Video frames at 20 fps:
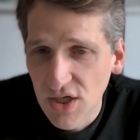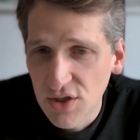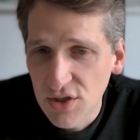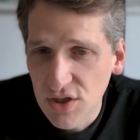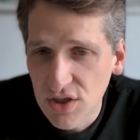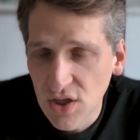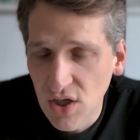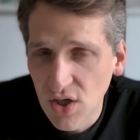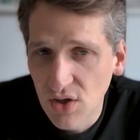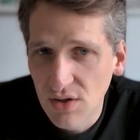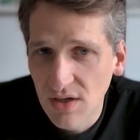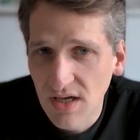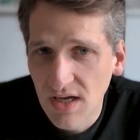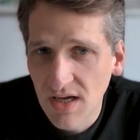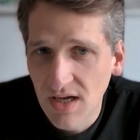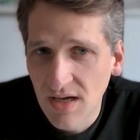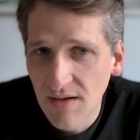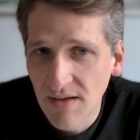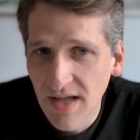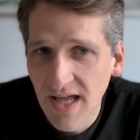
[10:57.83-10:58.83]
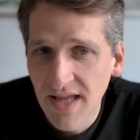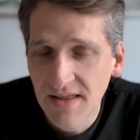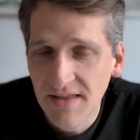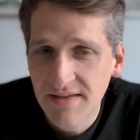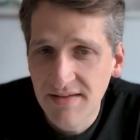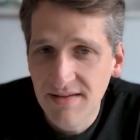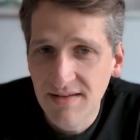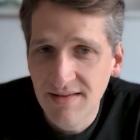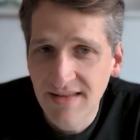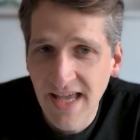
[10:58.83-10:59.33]
So,
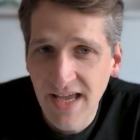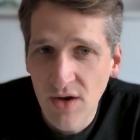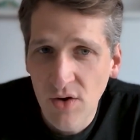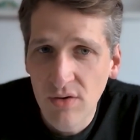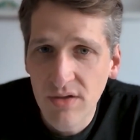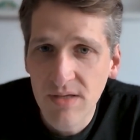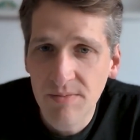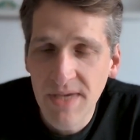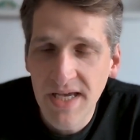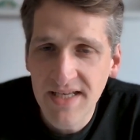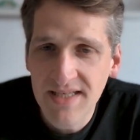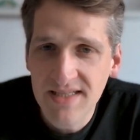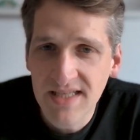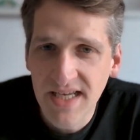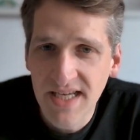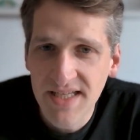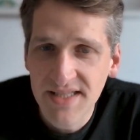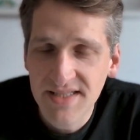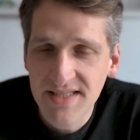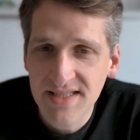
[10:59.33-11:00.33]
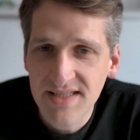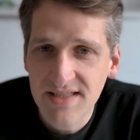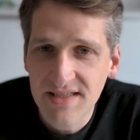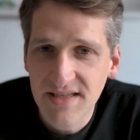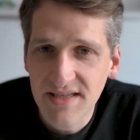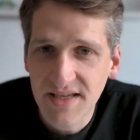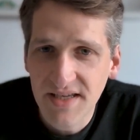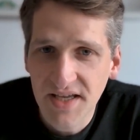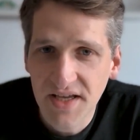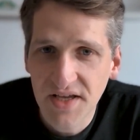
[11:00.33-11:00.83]
and they only make sense
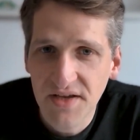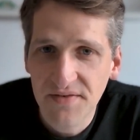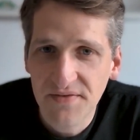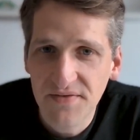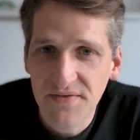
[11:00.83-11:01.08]
if